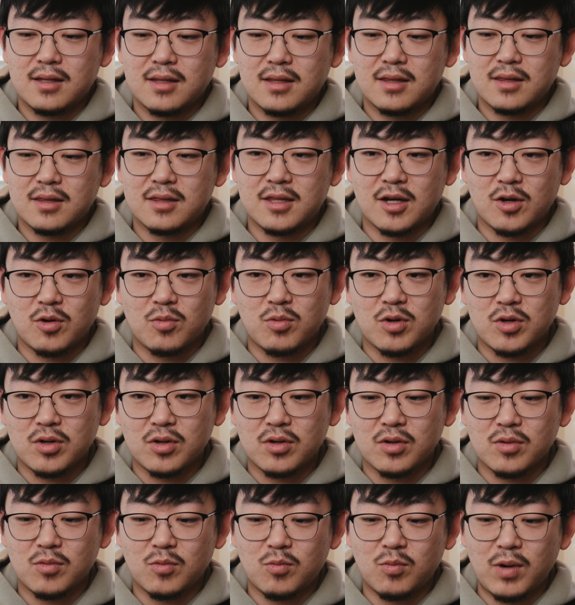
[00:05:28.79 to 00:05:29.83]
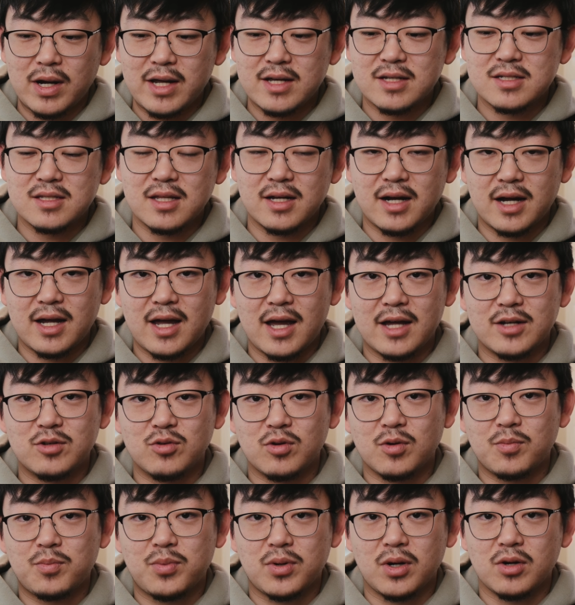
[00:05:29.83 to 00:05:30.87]
there were ways that I had to
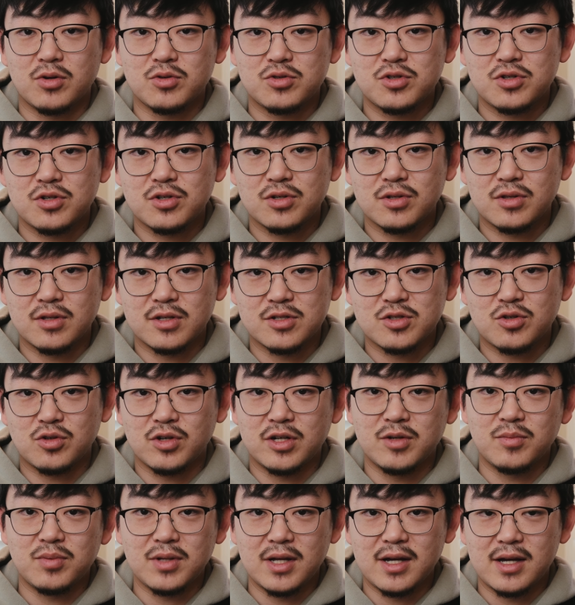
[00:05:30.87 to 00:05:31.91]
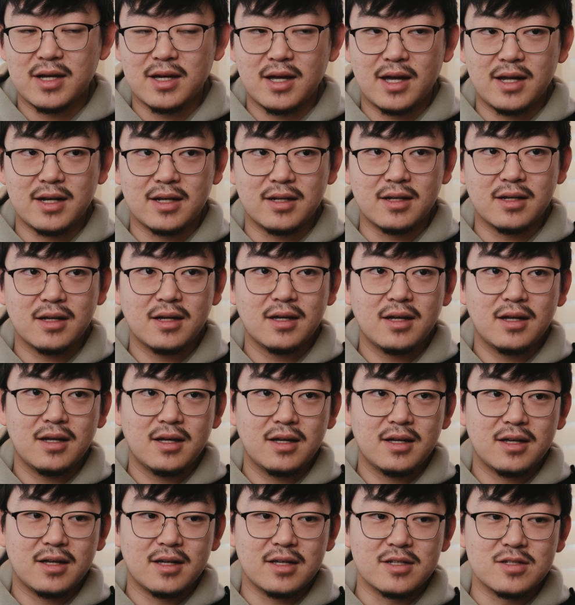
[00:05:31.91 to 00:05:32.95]
approach the screenplay, and
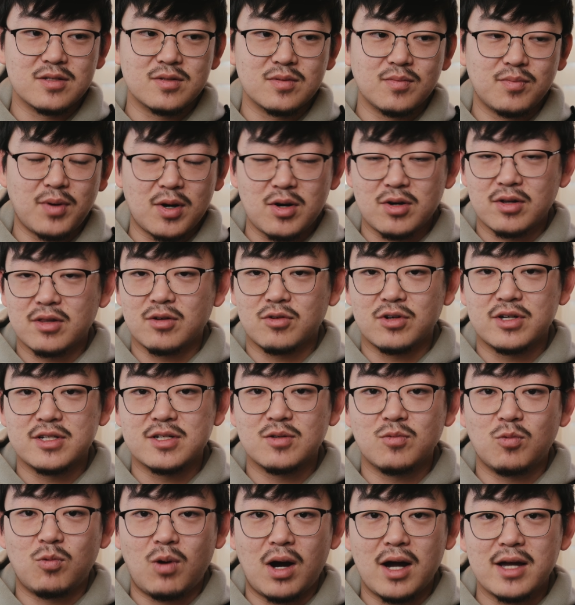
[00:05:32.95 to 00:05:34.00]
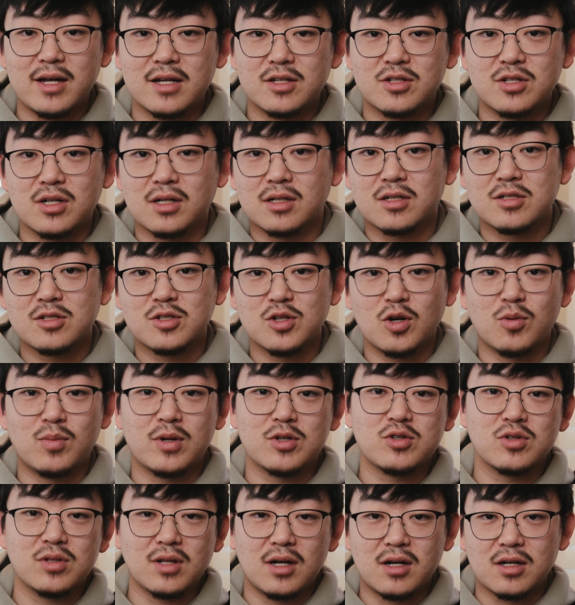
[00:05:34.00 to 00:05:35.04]
is part of the reason why it took so
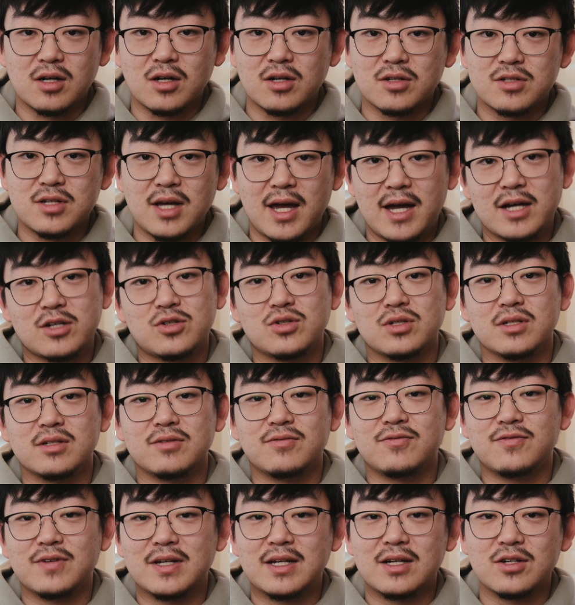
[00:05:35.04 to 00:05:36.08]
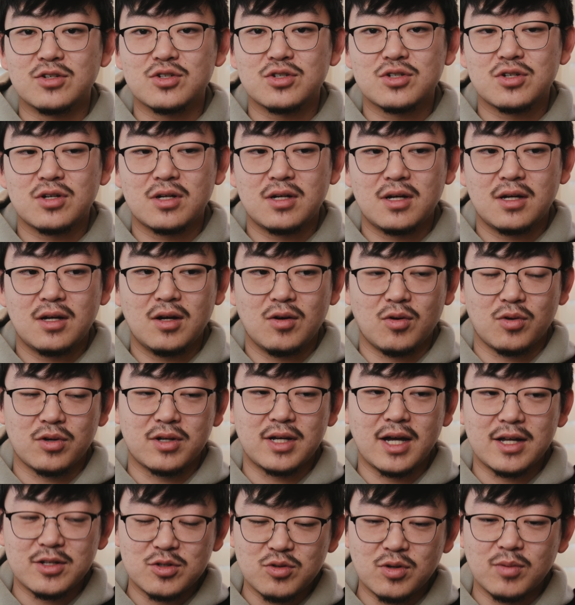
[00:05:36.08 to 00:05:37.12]
much longer to actually finish or
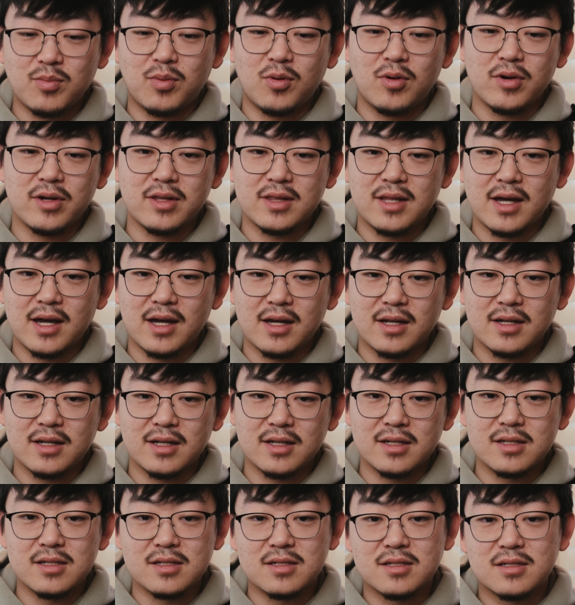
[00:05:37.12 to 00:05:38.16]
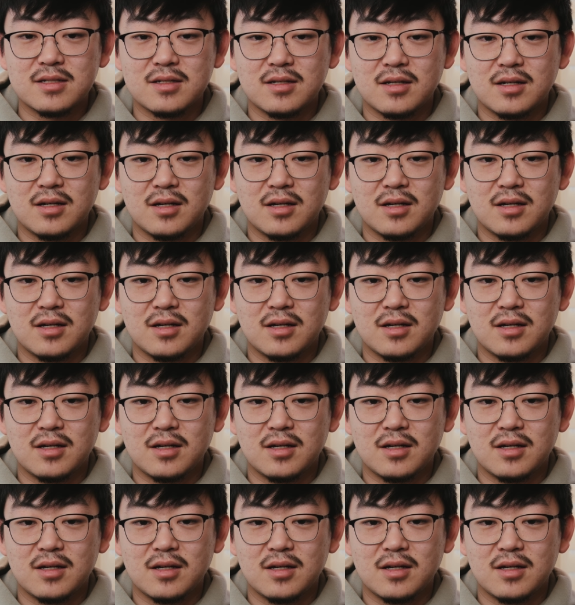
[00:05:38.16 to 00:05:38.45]
get to a point that is